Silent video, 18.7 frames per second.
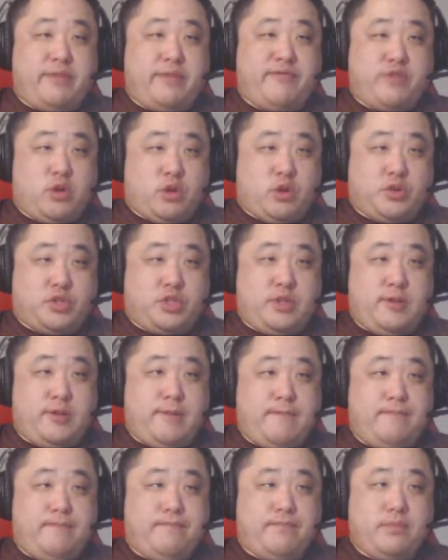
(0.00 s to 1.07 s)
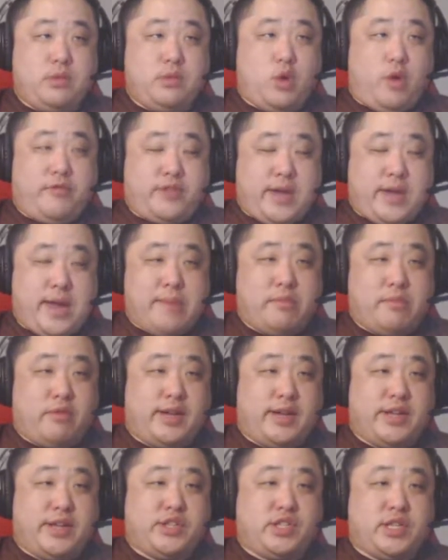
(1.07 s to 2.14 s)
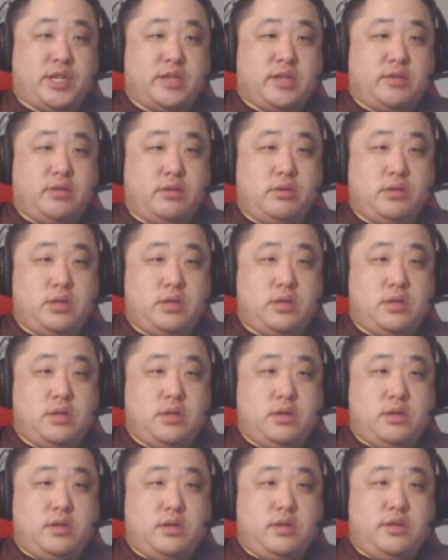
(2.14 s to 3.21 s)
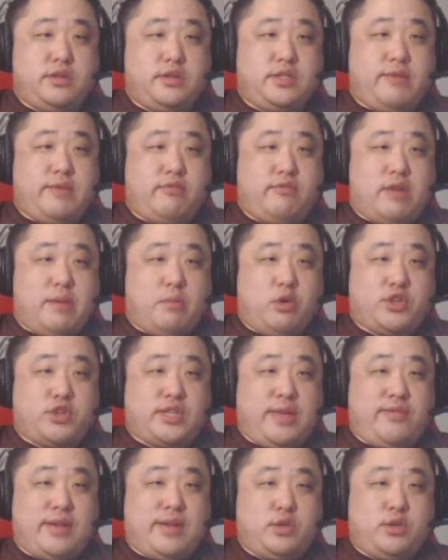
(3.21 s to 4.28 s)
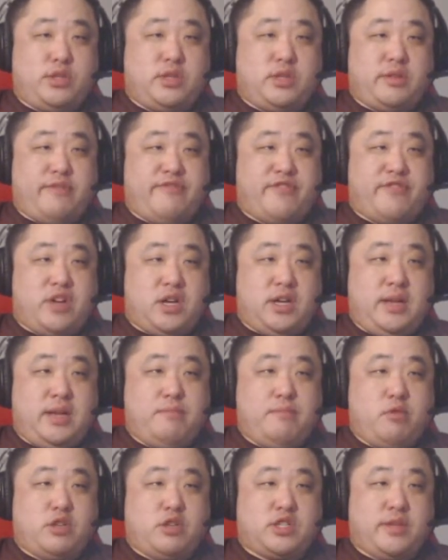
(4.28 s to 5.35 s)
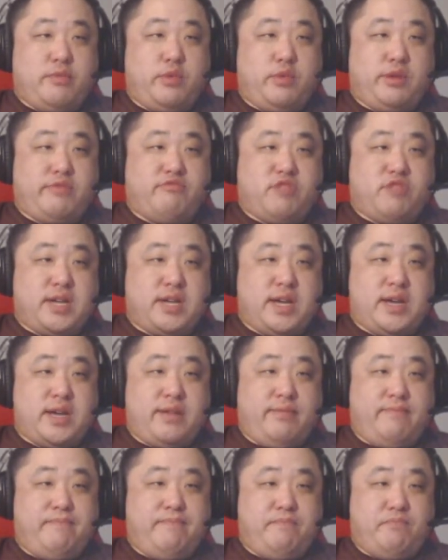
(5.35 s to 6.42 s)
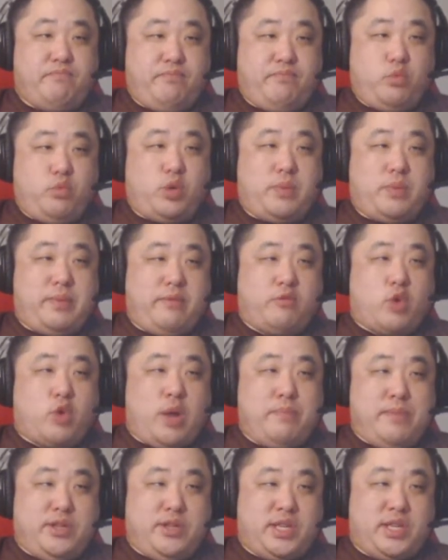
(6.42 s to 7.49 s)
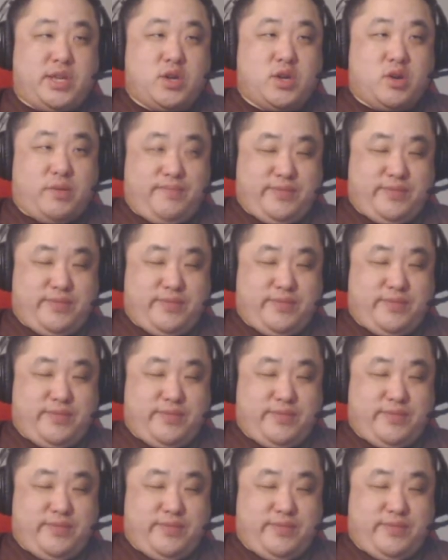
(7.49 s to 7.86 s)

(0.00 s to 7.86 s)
first. Off camera, like I said. Yep, a lot more safe houses to find, more stuff we could look at. We're gonna be quite busy here.